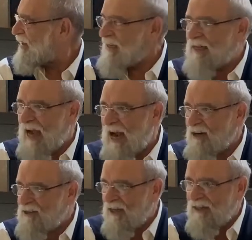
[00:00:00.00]
They died
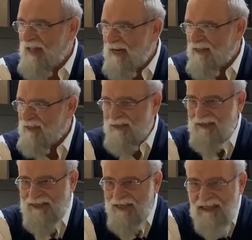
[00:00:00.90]
because they lacked
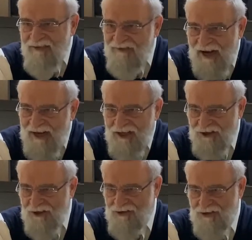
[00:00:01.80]
dignifying each
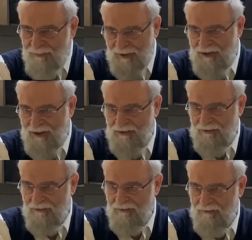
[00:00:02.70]
other's opinion.
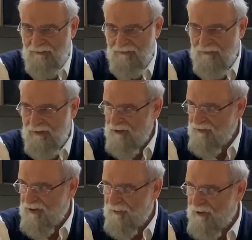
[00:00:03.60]
That's
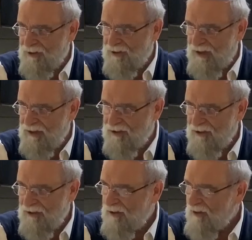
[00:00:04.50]
what the Gemara says.
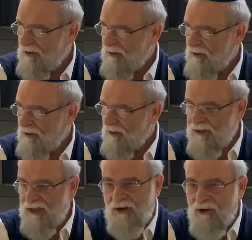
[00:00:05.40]

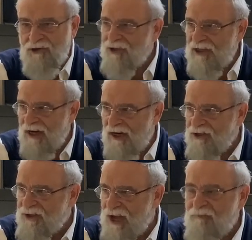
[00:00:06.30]
They also didn't
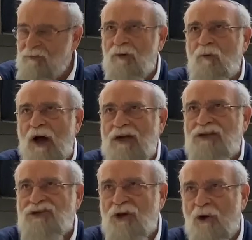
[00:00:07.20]
understand we're one
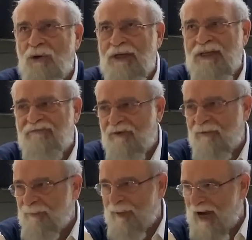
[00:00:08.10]
soul in
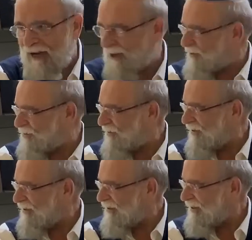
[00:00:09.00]
different bodies.
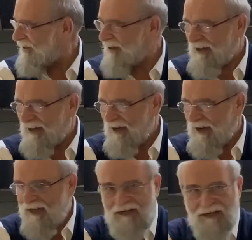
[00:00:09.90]

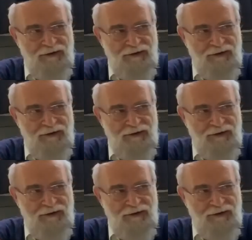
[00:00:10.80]
And